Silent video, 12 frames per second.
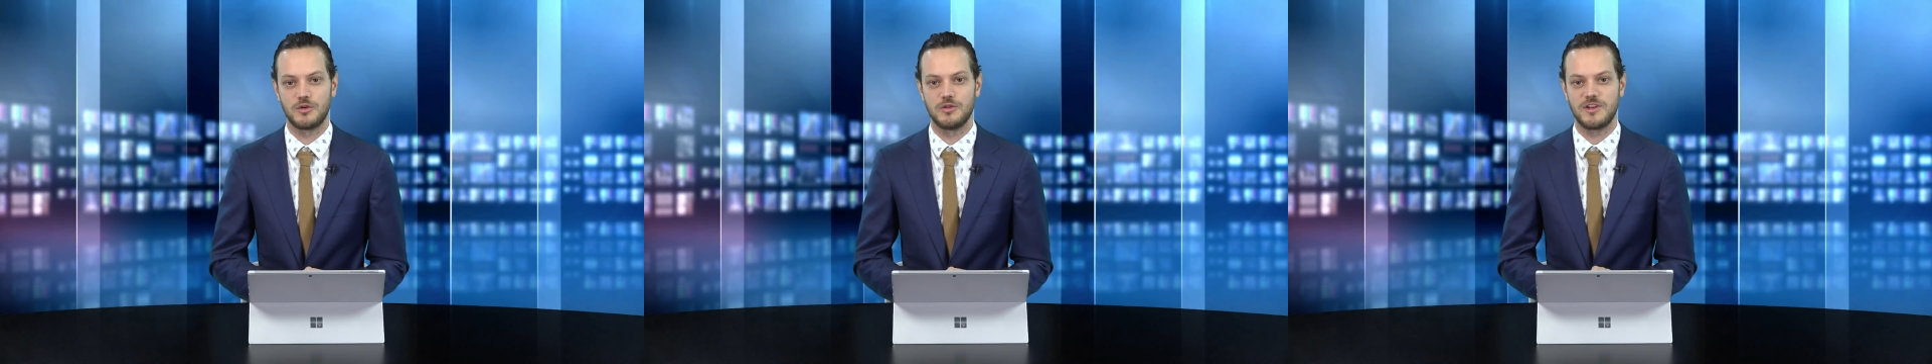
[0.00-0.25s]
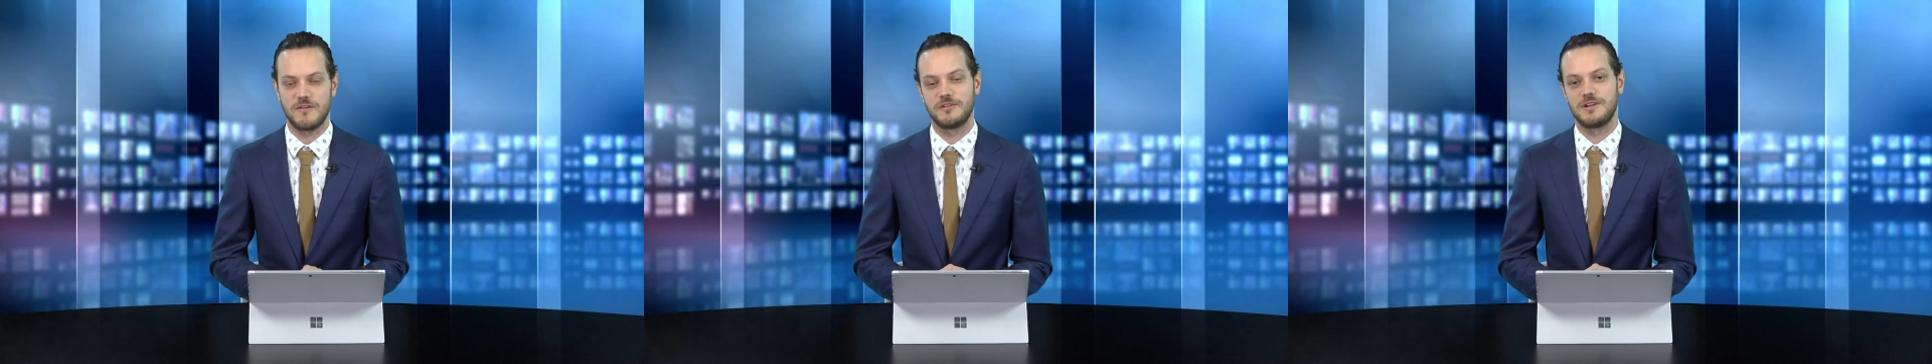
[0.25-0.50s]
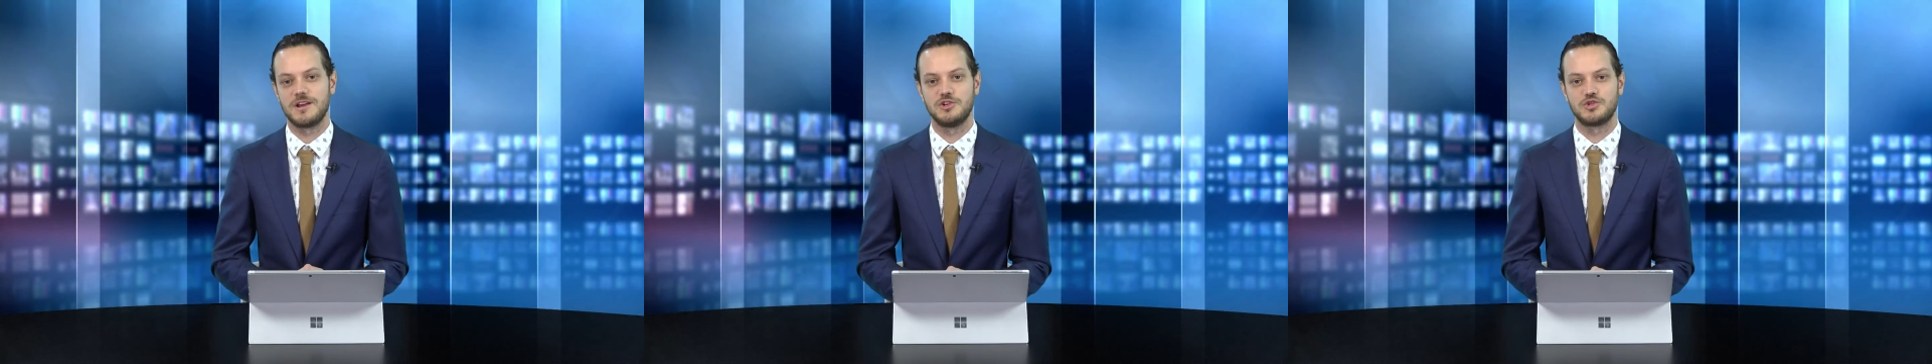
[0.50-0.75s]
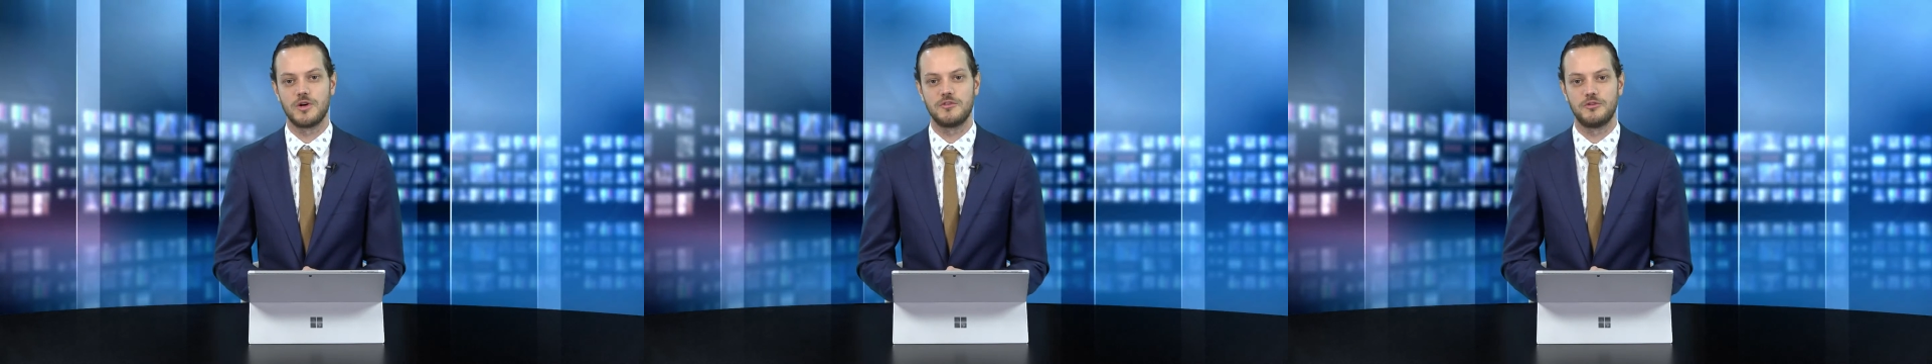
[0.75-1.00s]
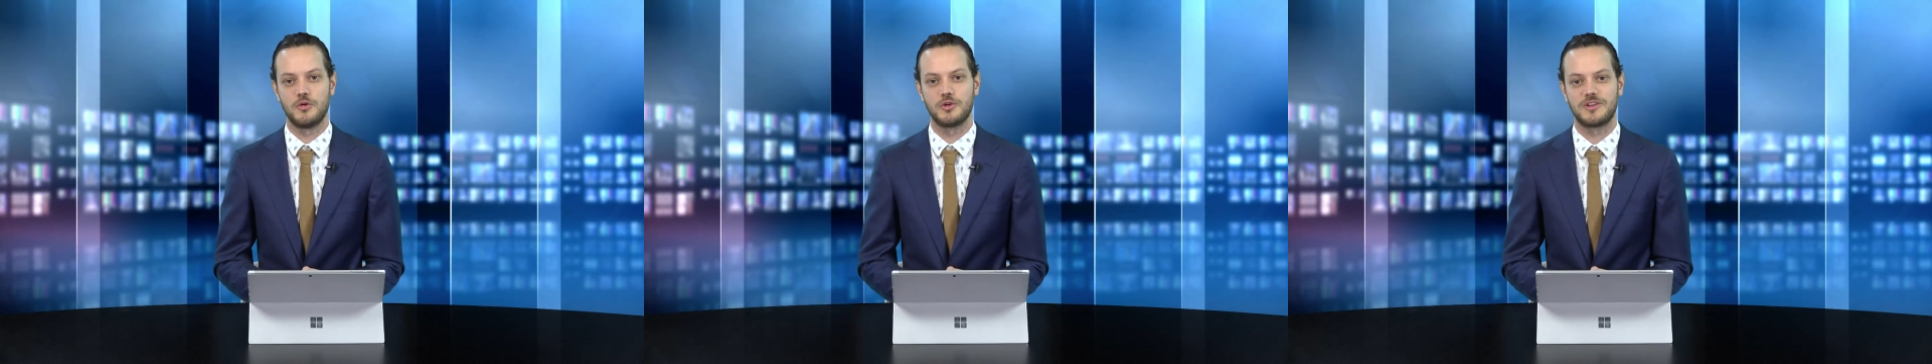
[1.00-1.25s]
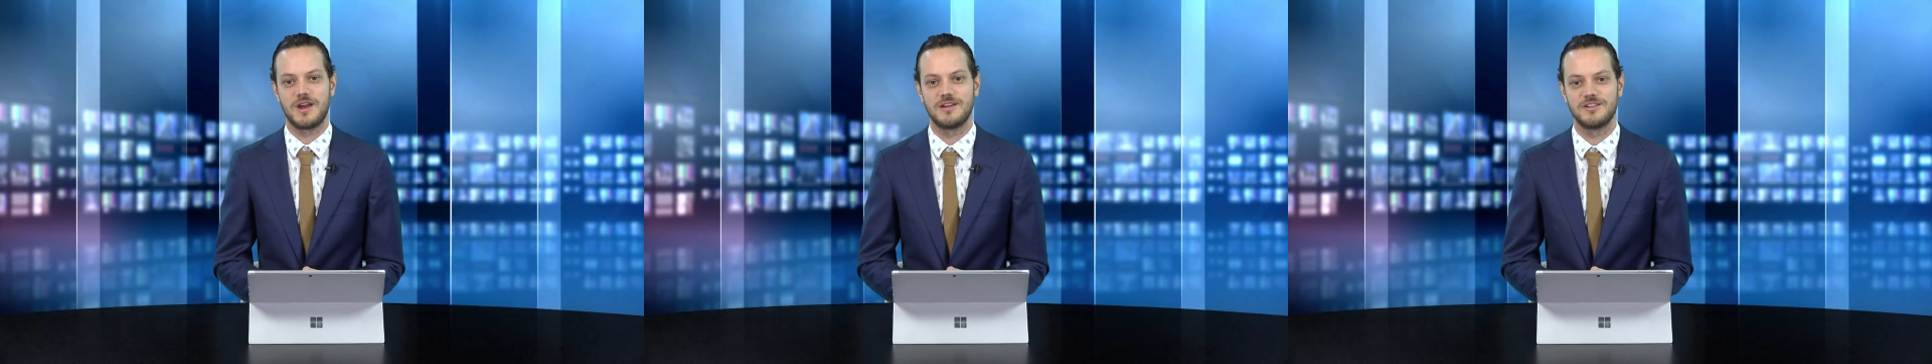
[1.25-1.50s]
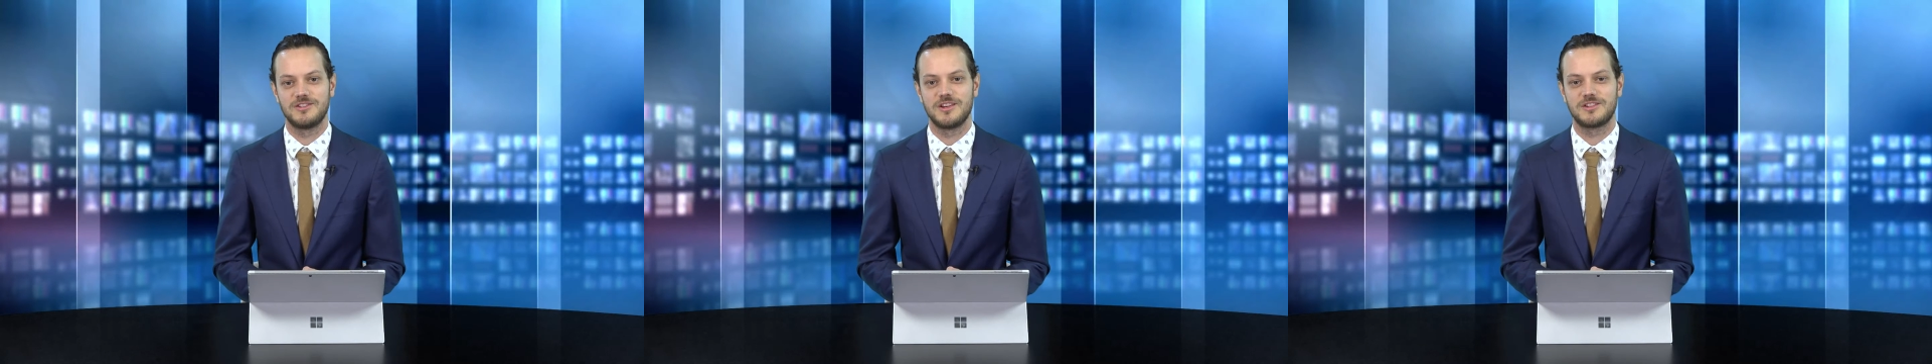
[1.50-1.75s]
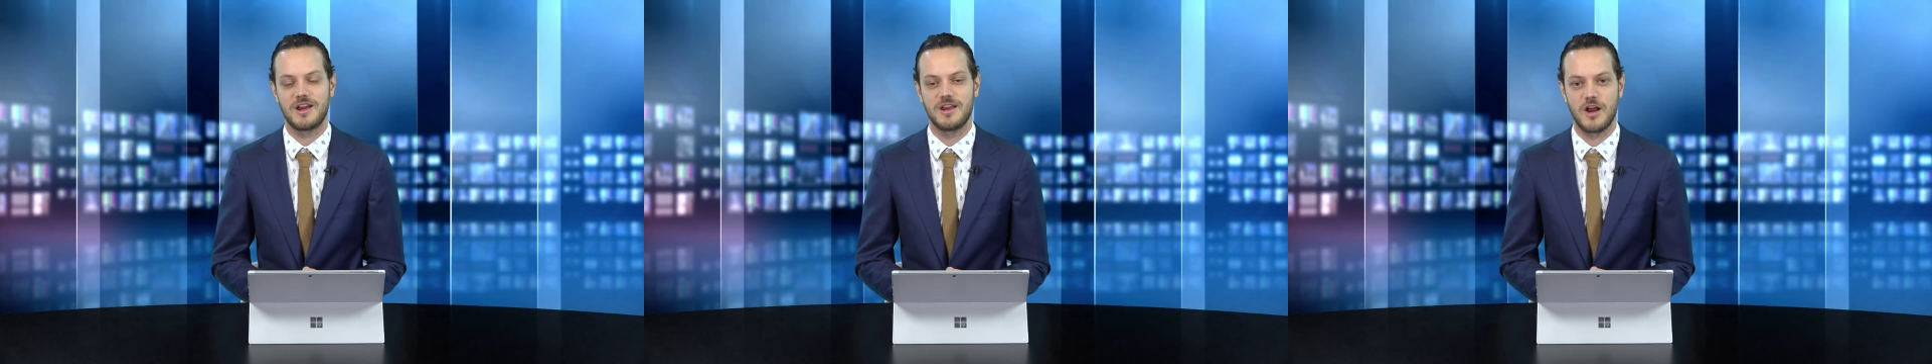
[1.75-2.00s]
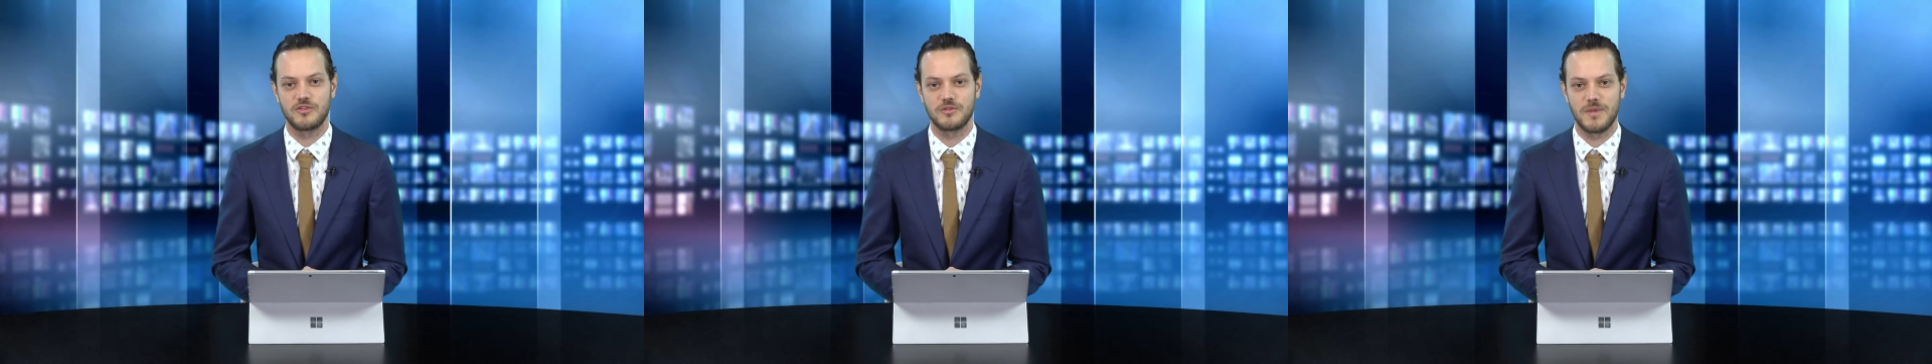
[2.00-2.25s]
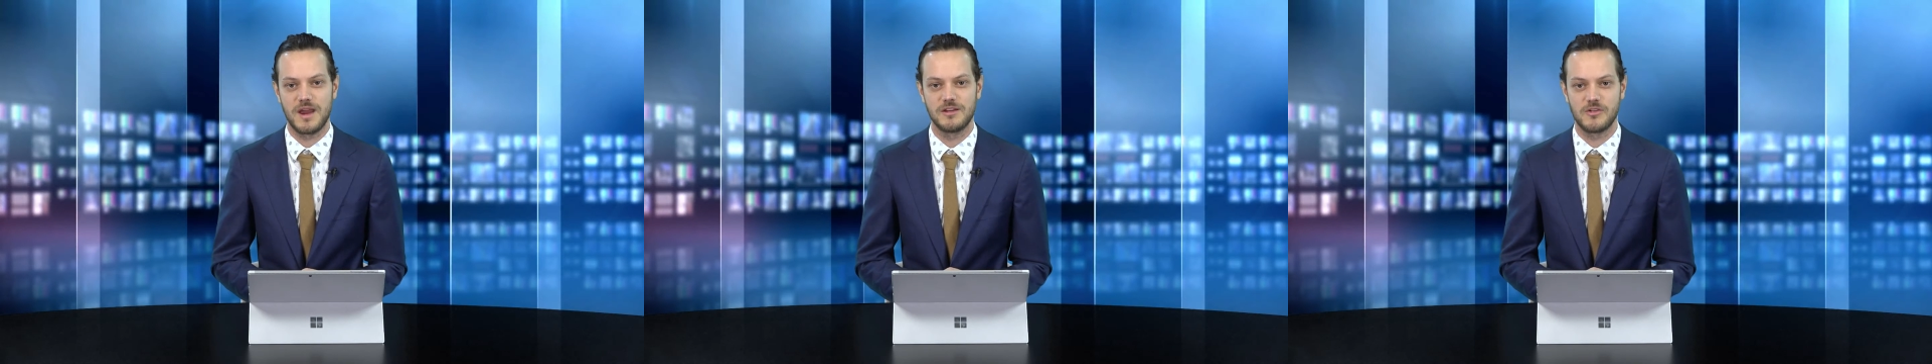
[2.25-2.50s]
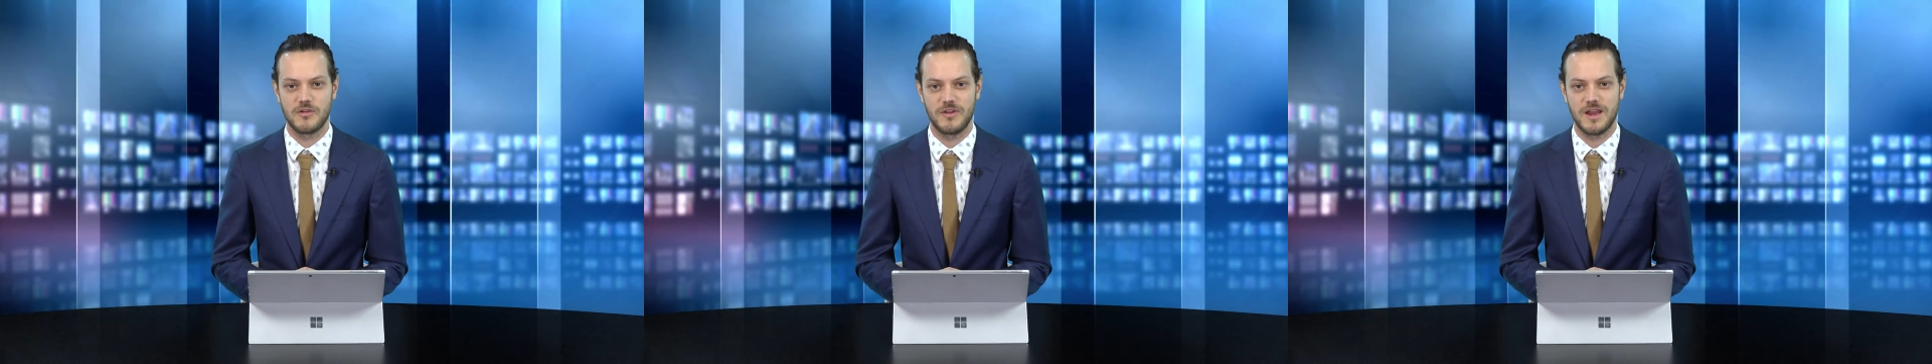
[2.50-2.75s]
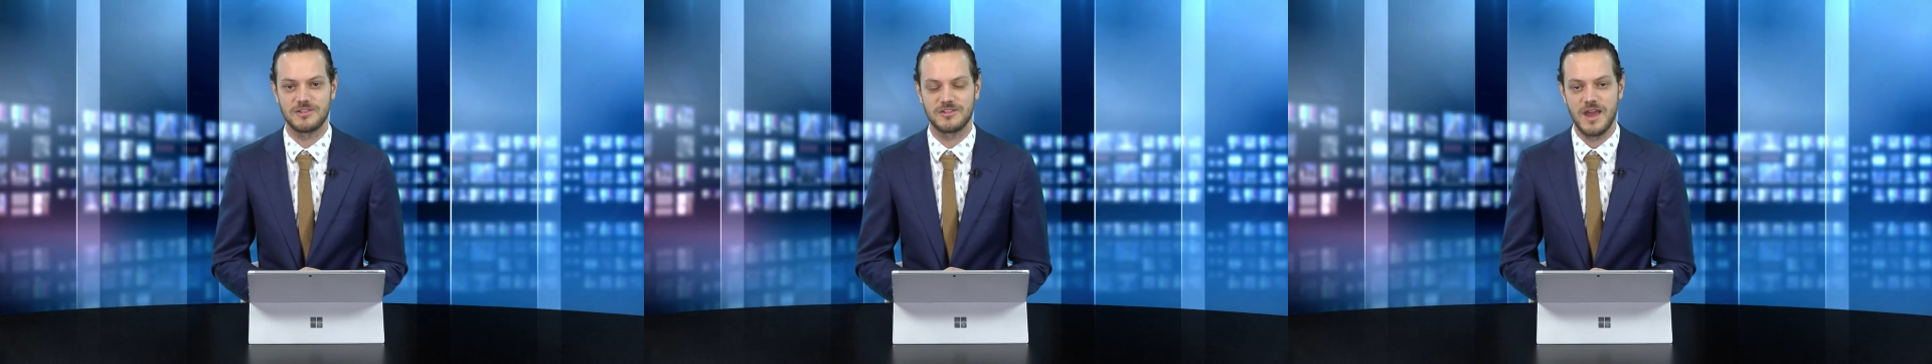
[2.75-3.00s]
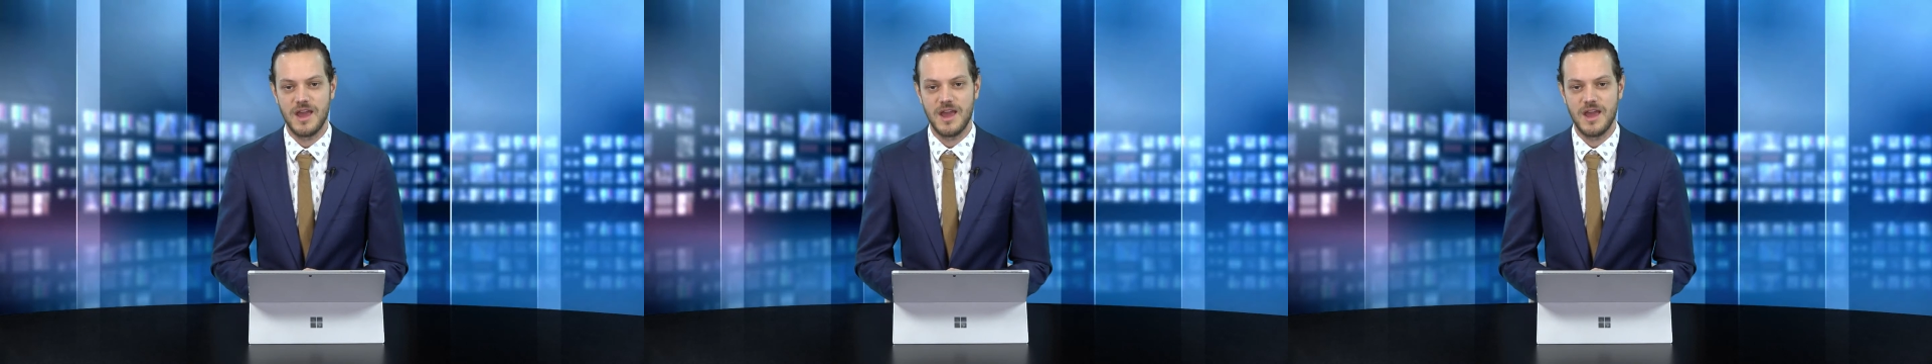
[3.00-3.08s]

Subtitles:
who definitely enjoyed 14 and 1600 metre events.